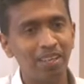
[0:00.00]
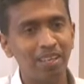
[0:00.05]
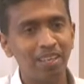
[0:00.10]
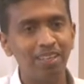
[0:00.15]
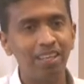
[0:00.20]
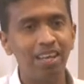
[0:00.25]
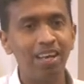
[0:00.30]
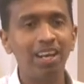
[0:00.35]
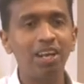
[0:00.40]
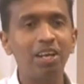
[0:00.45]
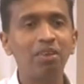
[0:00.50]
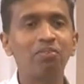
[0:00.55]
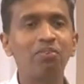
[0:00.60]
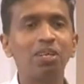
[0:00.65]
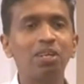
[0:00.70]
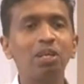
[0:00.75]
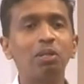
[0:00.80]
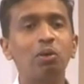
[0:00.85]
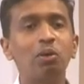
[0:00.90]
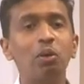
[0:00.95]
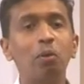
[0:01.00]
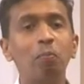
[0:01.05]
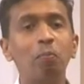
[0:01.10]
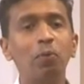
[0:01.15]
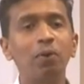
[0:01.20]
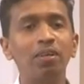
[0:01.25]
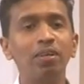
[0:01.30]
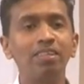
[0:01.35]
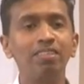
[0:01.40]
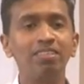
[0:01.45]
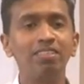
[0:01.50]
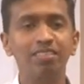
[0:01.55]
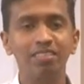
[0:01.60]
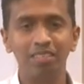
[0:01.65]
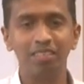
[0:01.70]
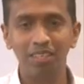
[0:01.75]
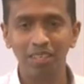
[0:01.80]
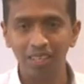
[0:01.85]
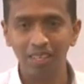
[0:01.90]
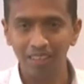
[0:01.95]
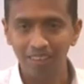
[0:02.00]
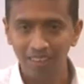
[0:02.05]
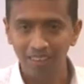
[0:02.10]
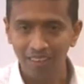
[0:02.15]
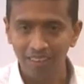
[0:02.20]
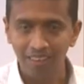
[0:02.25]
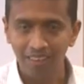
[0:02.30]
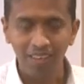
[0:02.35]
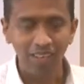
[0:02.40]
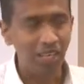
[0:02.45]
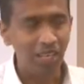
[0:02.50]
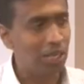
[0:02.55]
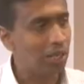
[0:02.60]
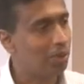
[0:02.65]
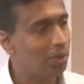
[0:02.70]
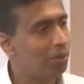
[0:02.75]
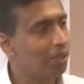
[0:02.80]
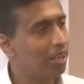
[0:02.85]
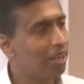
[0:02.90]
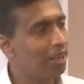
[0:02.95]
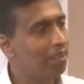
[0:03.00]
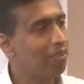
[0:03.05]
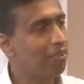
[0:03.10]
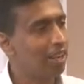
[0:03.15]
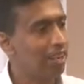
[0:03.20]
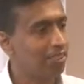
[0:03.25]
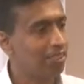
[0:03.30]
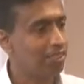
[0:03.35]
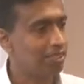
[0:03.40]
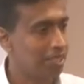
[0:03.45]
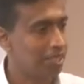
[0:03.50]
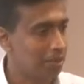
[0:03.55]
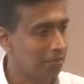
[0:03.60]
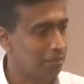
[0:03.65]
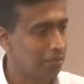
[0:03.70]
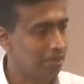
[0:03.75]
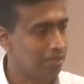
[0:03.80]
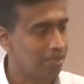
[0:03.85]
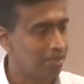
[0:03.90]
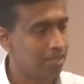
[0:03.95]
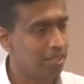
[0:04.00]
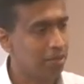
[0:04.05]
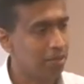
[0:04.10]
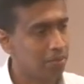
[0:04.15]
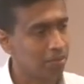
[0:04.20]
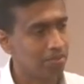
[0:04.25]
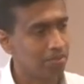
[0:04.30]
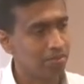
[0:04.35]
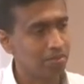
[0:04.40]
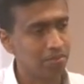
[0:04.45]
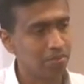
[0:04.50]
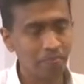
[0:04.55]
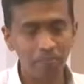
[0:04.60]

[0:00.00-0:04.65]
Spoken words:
there are different components included under financial statements.